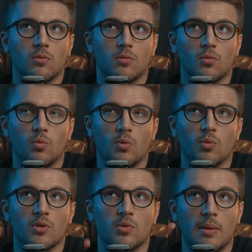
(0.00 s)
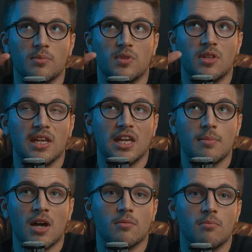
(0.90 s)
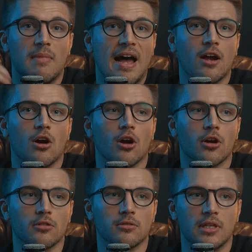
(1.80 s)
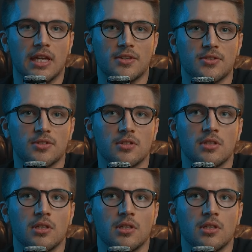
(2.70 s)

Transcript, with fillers: when we're when i'm thinking about my heart it's